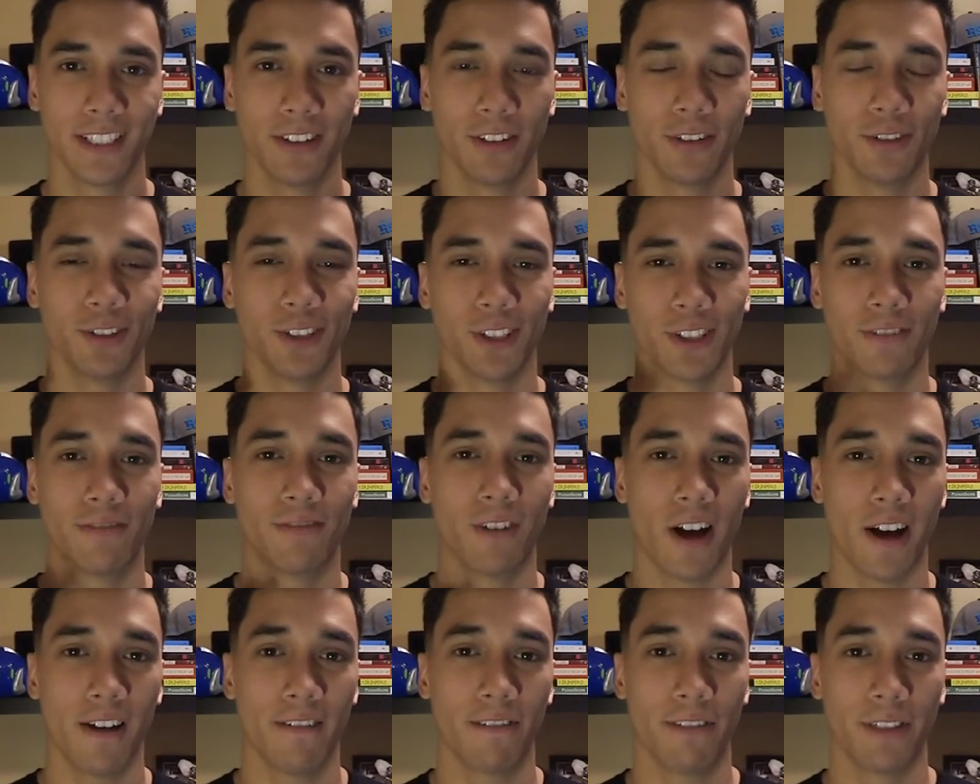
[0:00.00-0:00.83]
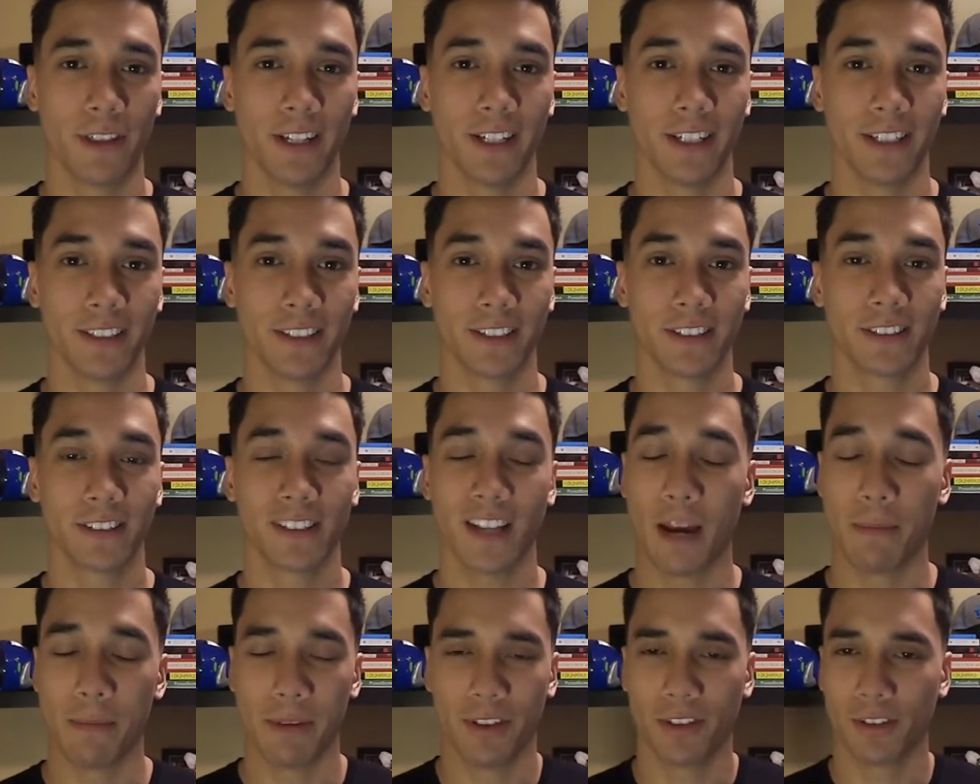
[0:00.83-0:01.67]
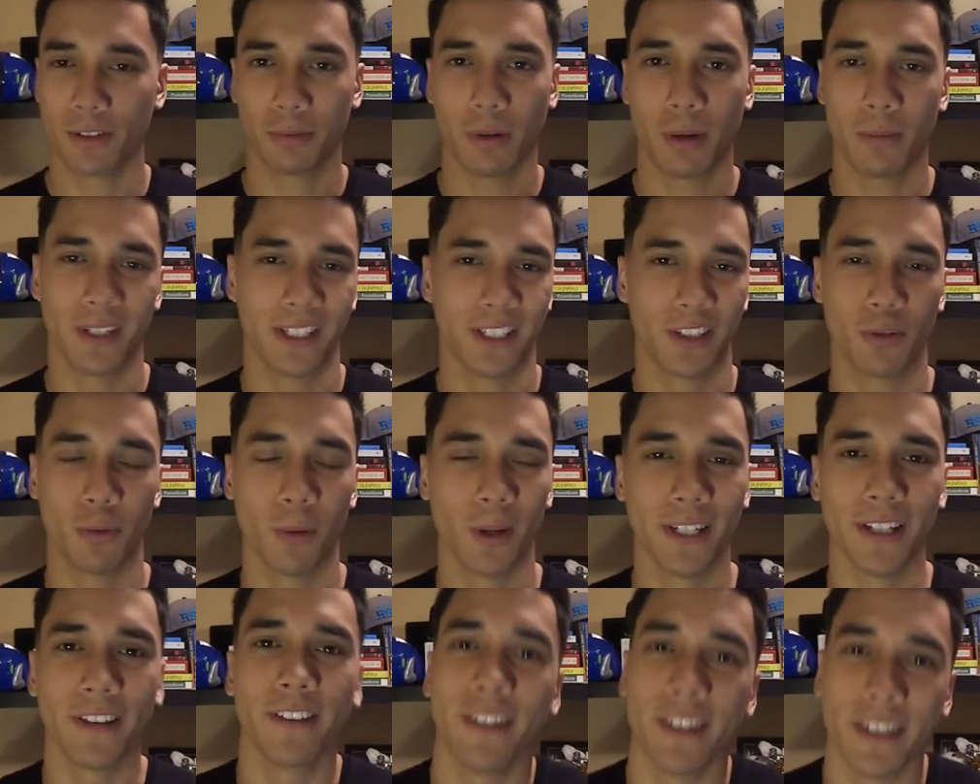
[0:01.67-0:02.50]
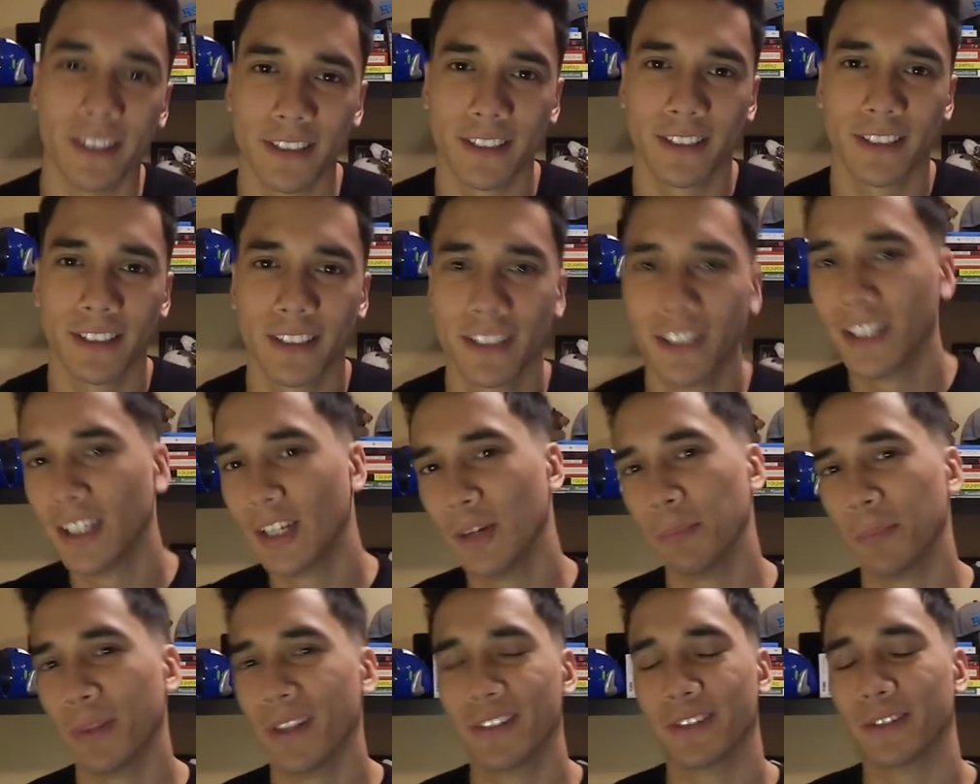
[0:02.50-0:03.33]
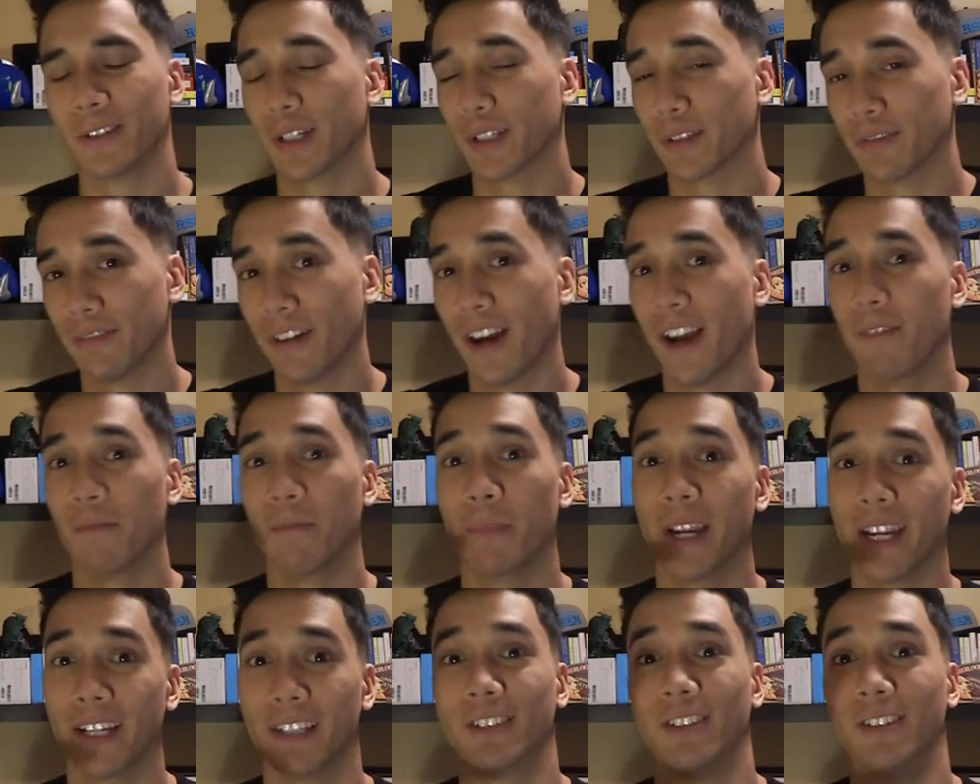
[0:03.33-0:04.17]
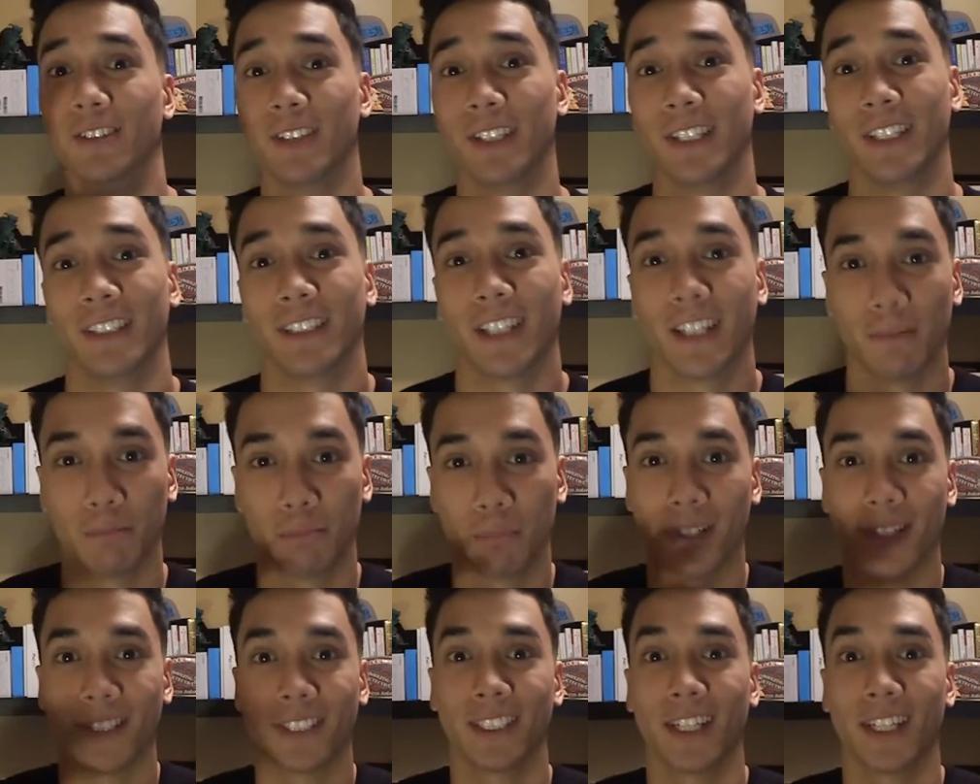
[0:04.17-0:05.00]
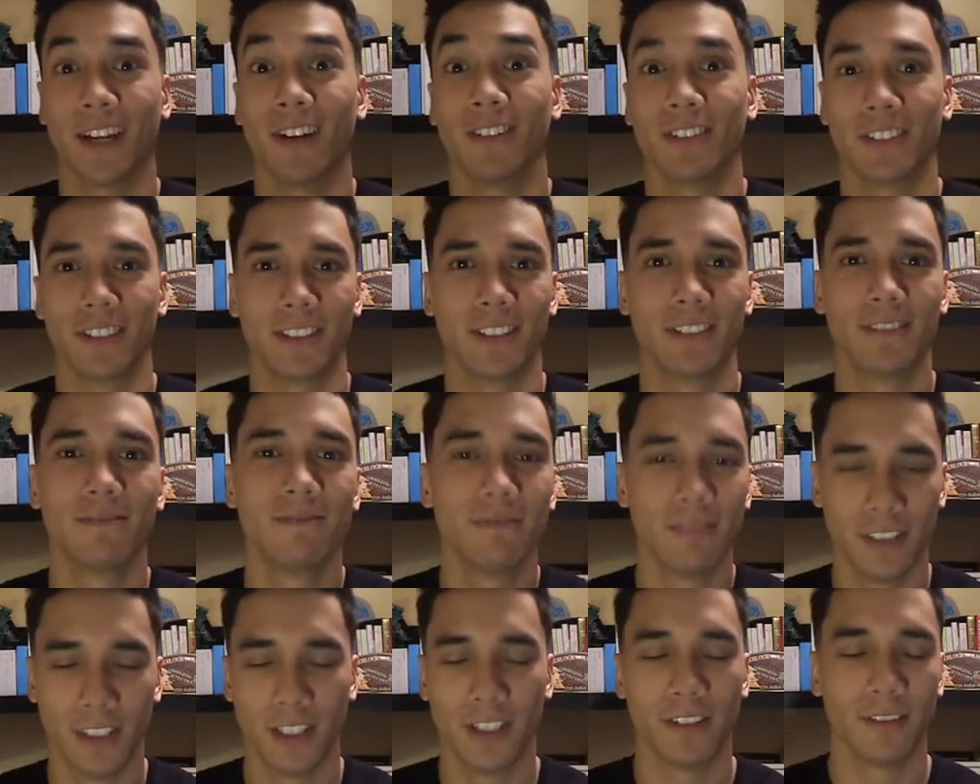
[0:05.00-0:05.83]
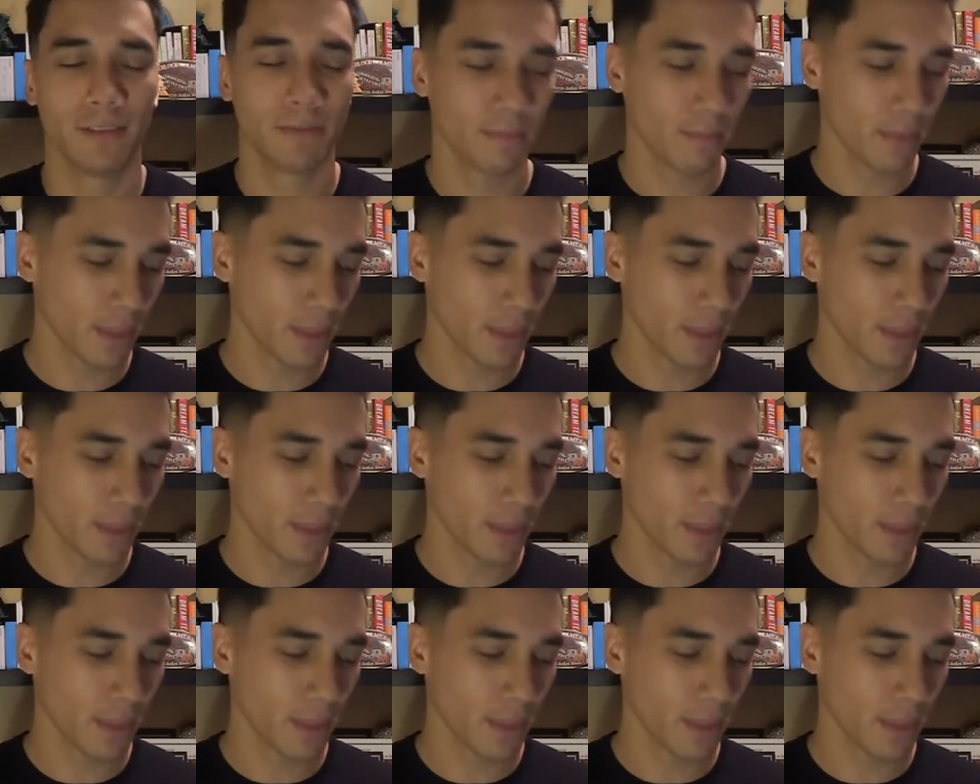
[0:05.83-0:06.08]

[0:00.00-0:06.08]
They're just 5 things. I mean, there's probably like 20 things. But these are like 5 major things that branch out to, you know.